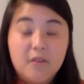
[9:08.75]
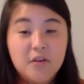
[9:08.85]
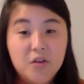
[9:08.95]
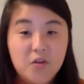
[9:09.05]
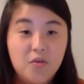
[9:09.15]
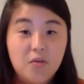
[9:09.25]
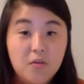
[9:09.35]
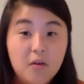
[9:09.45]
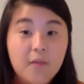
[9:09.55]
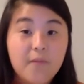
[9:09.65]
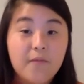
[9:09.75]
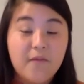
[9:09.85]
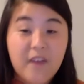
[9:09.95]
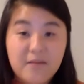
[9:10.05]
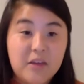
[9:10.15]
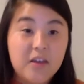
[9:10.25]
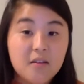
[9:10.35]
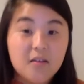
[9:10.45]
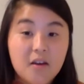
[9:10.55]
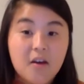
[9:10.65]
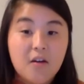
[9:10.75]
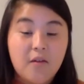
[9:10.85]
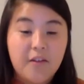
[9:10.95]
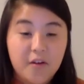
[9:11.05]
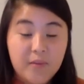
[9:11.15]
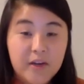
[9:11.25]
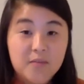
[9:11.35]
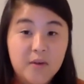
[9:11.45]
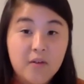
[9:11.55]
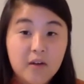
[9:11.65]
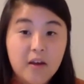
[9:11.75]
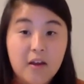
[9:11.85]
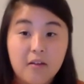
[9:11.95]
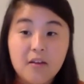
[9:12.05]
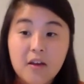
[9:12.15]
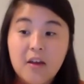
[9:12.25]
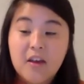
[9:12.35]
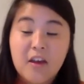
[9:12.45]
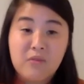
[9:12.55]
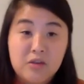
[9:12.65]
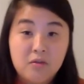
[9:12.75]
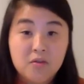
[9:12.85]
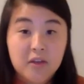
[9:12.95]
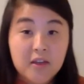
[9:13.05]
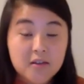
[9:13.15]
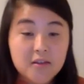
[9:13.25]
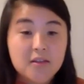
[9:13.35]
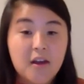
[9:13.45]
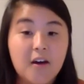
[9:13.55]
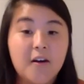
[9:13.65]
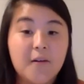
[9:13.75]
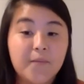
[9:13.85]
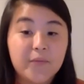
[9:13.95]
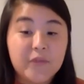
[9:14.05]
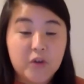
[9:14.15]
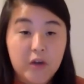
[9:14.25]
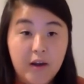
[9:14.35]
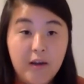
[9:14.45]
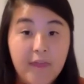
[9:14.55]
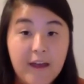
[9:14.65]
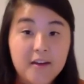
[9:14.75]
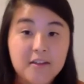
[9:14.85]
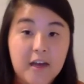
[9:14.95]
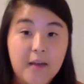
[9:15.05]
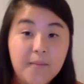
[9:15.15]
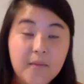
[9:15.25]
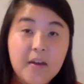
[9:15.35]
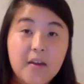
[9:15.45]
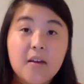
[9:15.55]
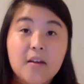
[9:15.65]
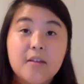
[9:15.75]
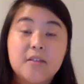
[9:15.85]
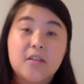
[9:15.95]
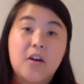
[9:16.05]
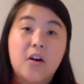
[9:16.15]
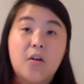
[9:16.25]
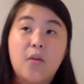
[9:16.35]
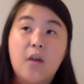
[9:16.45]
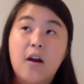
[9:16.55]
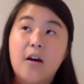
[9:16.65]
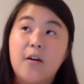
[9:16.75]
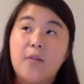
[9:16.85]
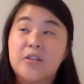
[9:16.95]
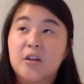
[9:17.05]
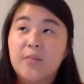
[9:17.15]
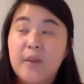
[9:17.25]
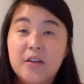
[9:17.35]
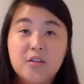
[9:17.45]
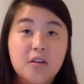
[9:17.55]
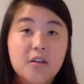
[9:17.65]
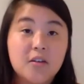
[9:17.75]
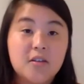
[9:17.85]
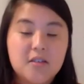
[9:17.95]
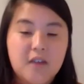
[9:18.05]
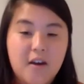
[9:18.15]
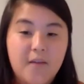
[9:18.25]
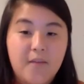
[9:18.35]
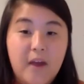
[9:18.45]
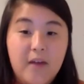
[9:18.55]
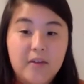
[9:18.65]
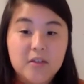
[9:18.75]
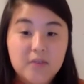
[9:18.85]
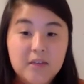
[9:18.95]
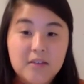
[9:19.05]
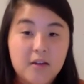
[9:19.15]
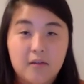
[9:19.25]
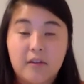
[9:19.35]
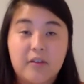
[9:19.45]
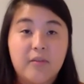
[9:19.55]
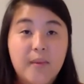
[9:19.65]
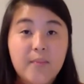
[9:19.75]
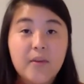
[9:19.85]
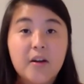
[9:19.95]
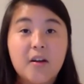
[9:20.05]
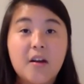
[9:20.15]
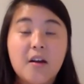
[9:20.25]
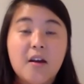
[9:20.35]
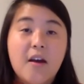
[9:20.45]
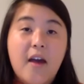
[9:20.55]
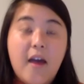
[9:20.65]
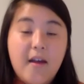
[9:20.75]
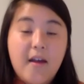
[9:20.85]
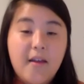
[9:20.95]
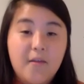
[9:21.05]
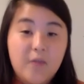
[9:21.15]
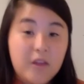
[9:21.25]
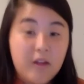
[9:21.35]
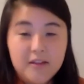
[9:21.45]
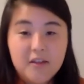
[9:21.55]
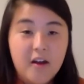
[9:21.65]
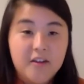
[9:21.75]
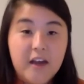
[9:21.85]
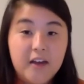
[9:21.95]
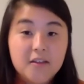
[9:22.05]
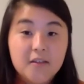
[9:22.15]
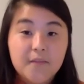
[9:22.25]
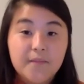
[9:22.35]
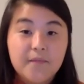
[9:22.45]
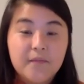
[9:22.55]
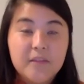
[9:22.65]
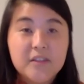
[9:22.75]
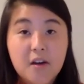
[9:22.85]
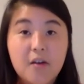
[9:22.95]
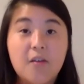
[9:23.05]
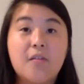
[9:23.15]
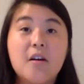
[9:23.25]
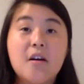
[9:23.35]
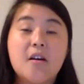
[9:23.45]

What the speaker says: who fed me with her breast milk and gave me nutrients during that time. So we took pictures. I was 3, so I don't really remember, and we lost contact. So